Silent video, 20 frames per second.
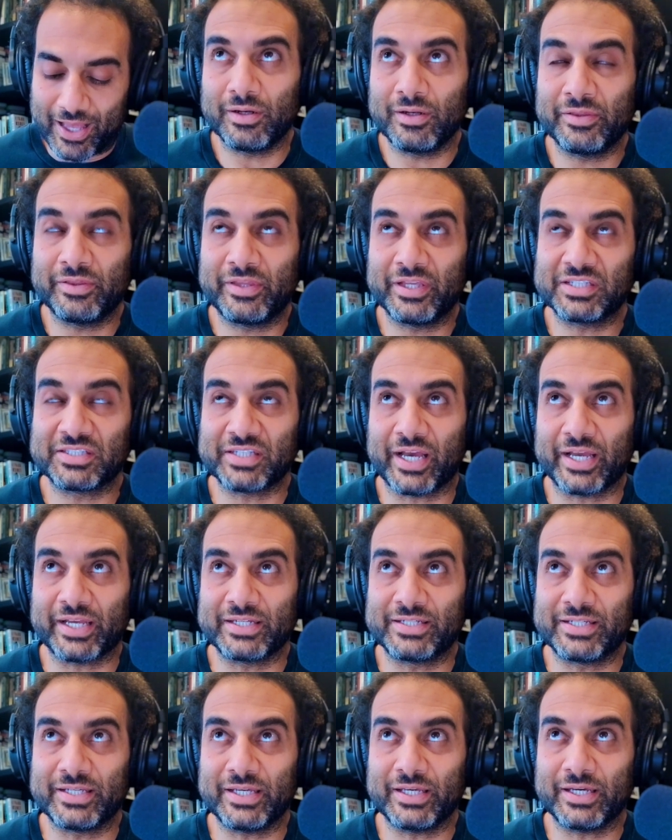this
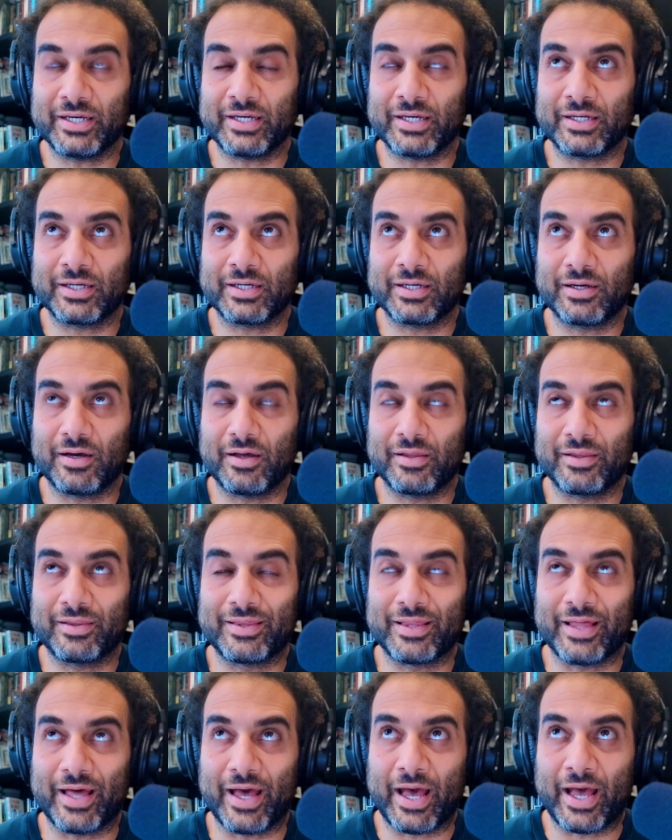idea
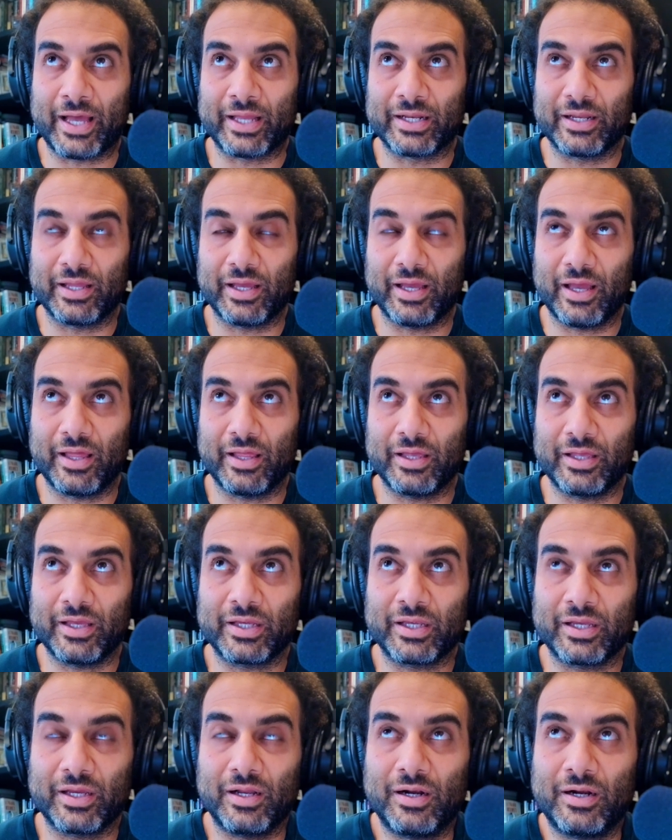that
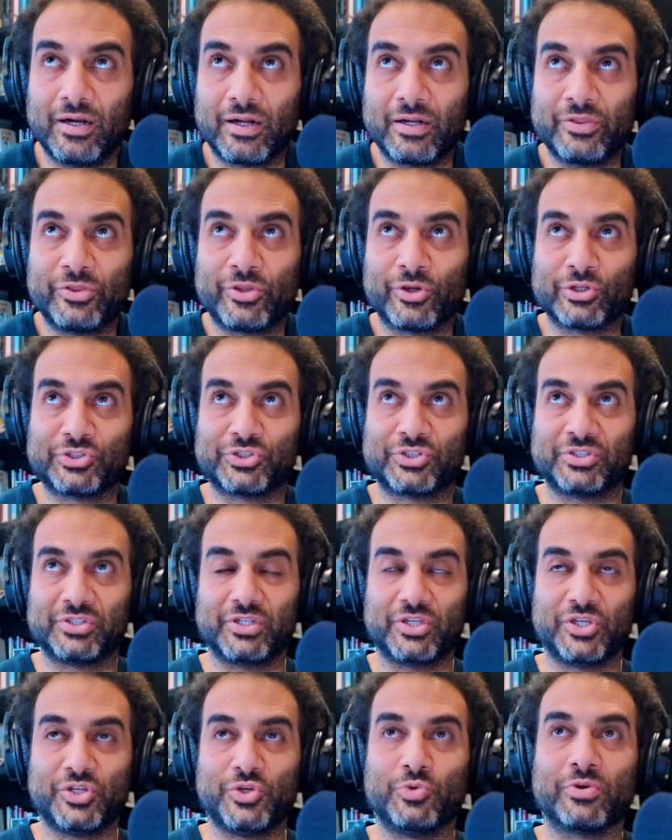there's
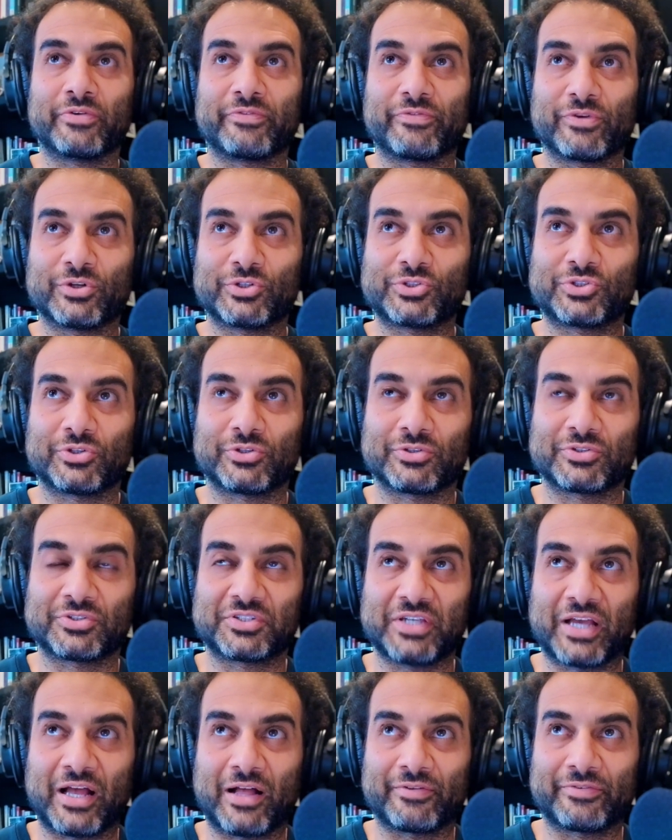universal
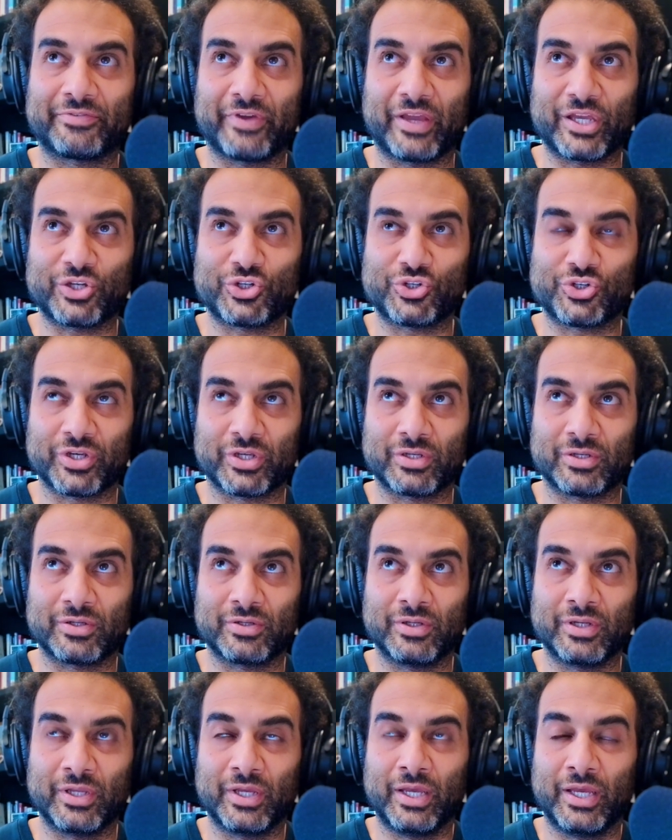salvation,
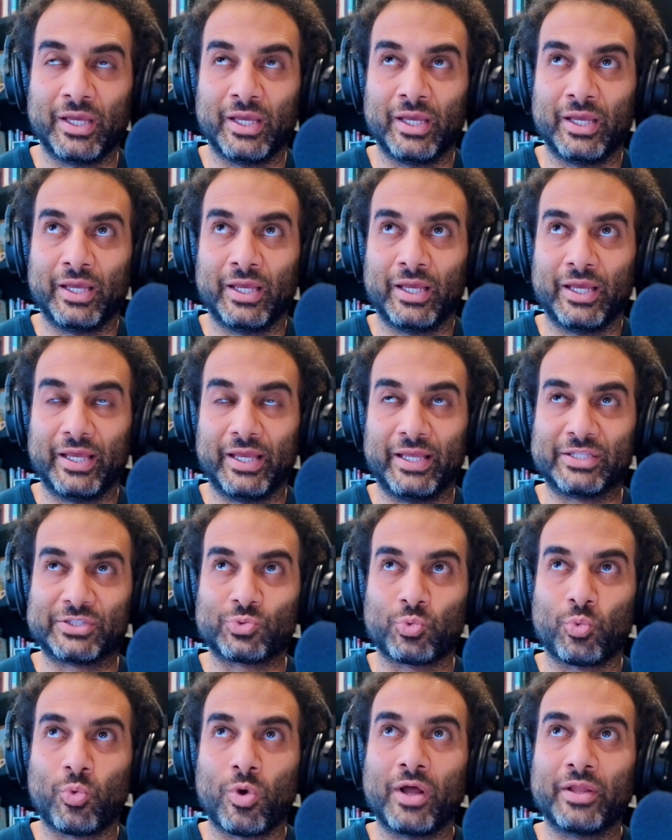it's
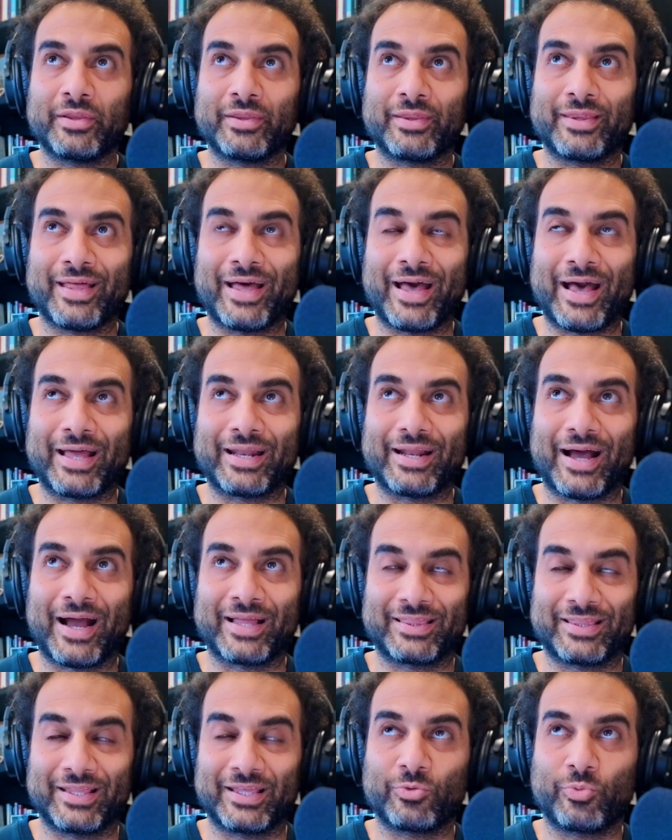one that I
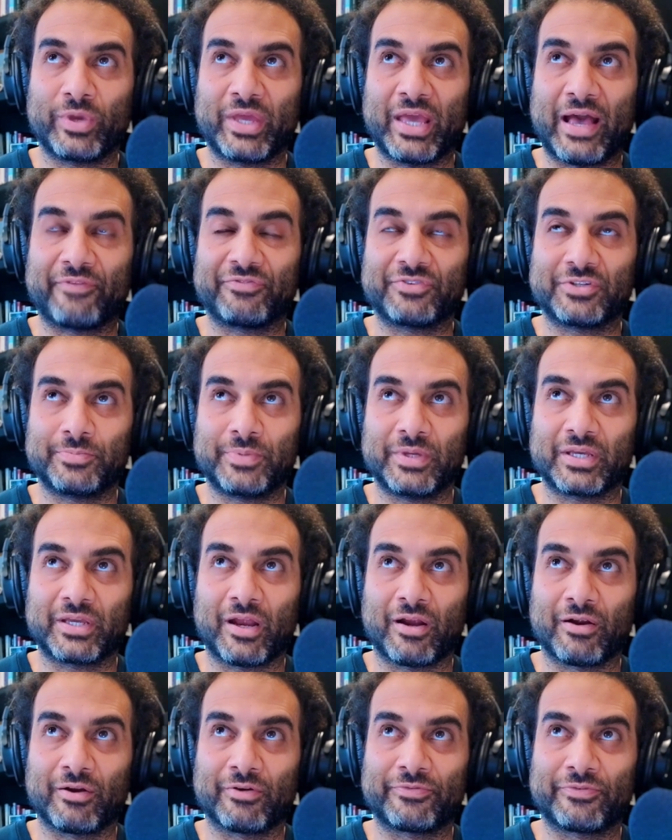think we have to be
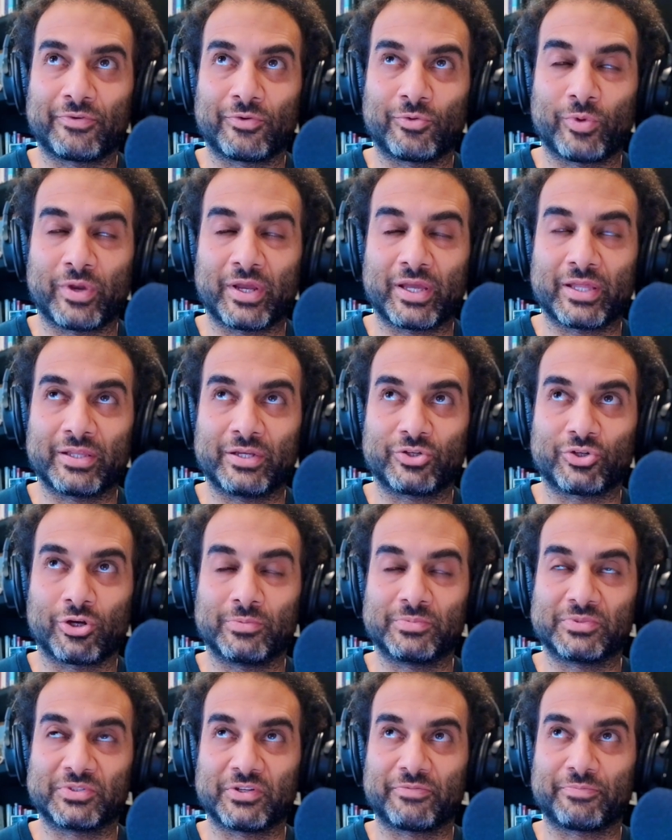careful with in
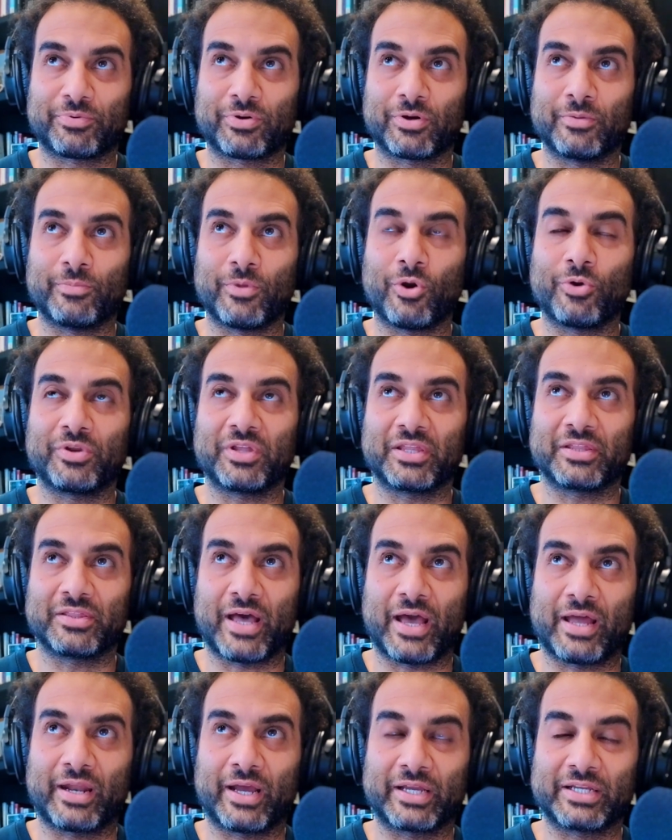terms of promoting
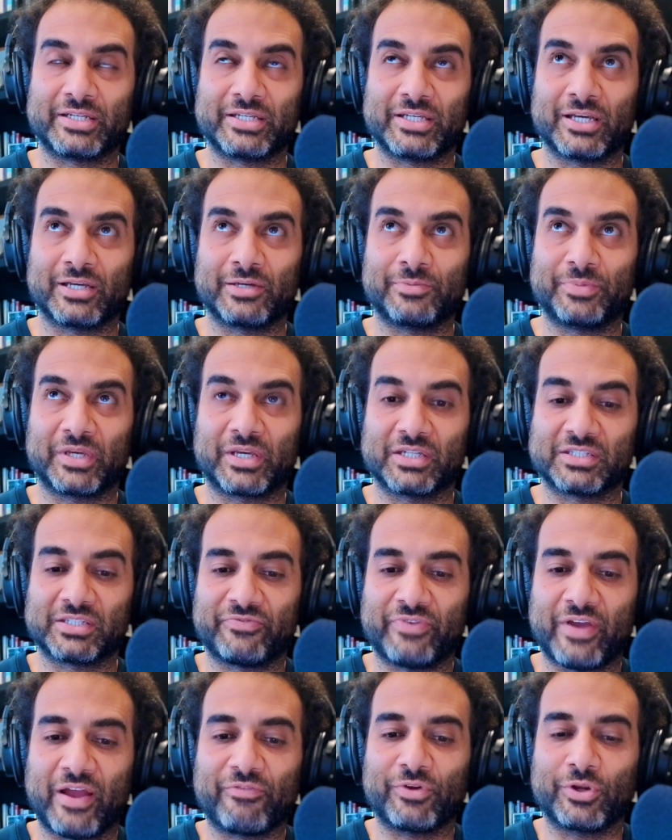that idea, because
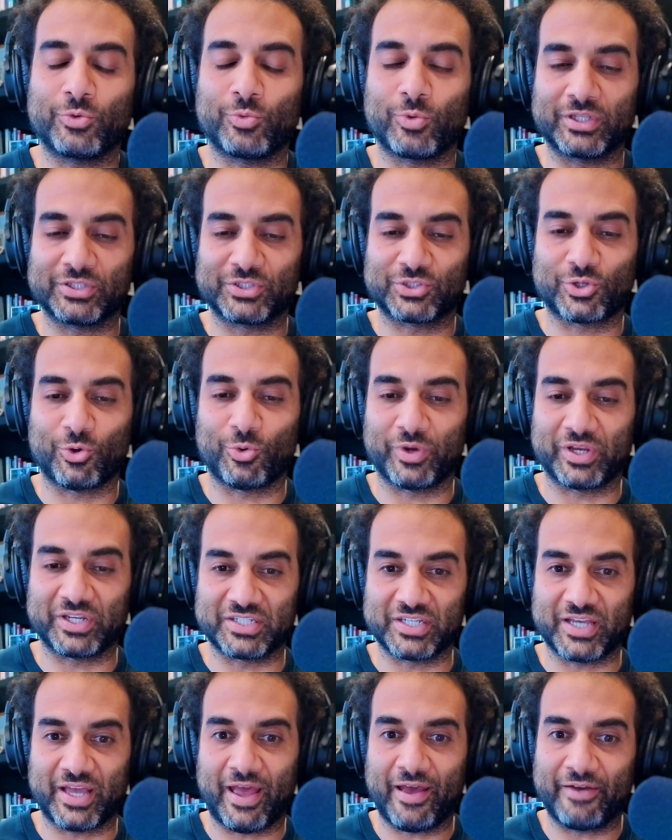if everyone's going
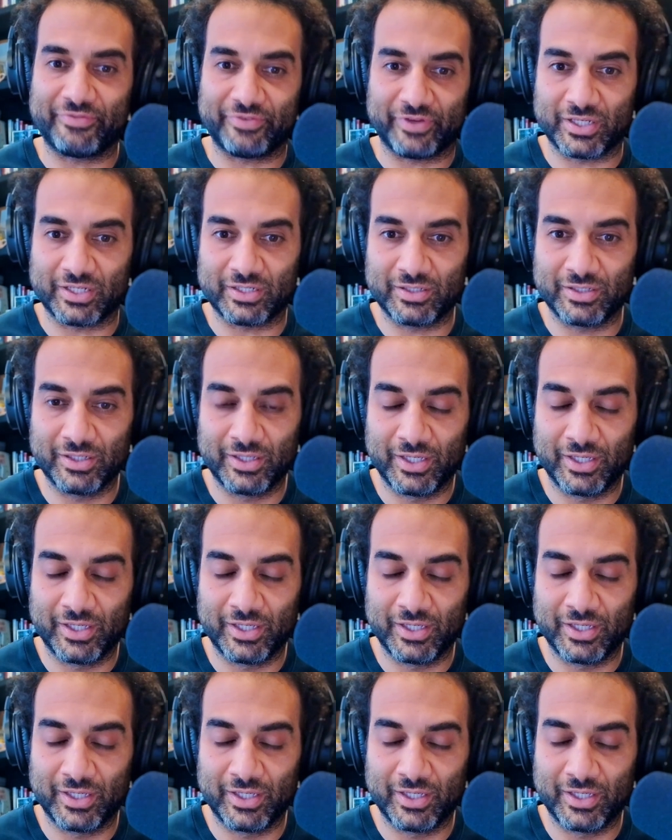to heaven,